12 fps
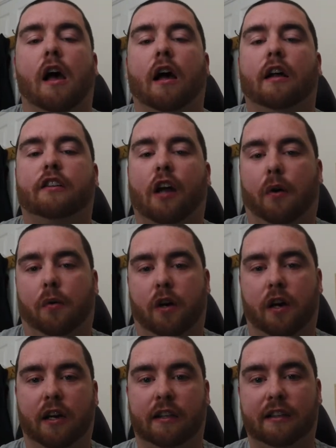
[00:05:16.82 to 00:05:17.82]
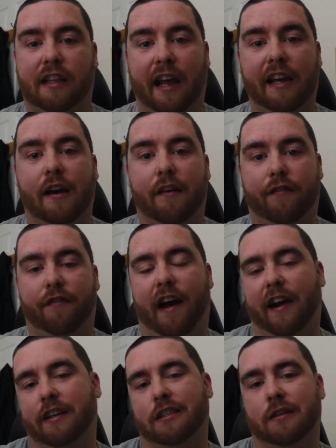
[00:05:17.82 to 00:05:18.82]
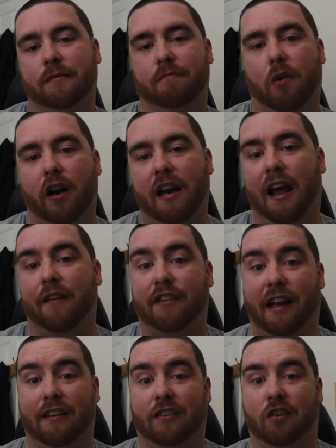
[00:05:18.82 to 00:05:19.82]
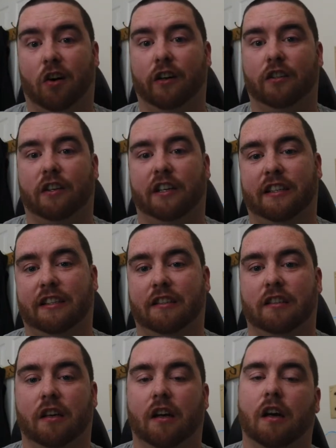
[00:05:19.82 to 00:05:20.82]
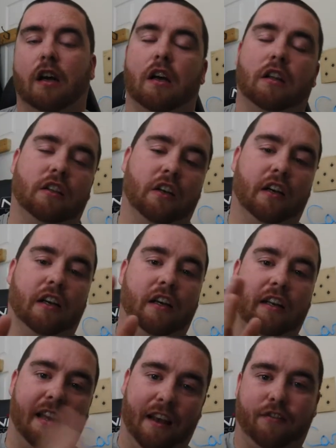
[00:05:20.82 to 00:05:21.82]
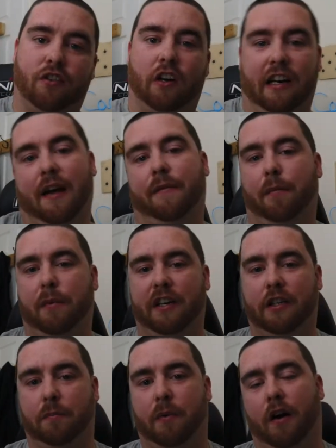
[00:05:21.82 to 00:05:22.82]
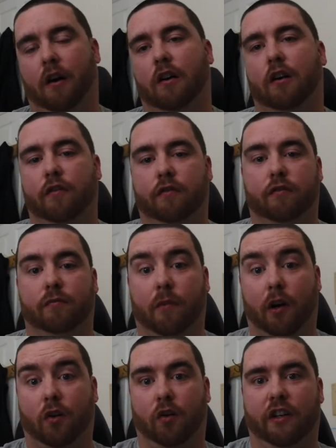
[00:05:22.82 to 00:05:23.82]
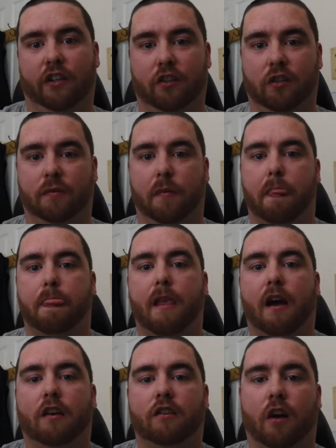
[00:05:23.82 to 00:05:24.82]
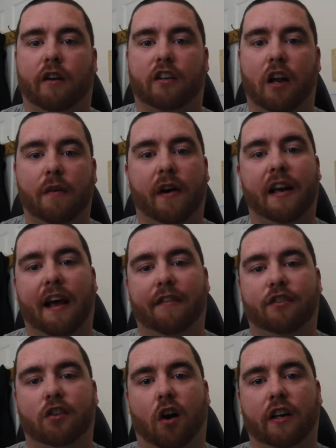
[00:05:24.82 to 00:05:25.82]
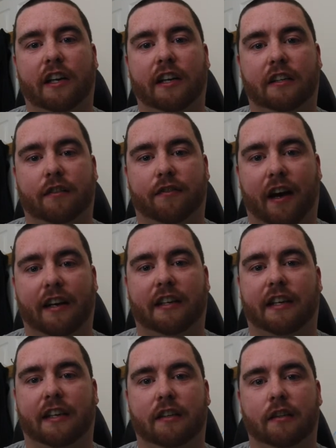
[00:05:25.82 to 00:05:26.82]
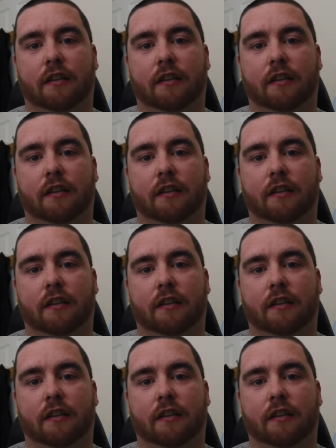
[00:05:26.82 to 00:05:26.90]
So they affect my left-hand side. So this is the left side of the hemiplegia part of my condition. So it's only my left side that is affected,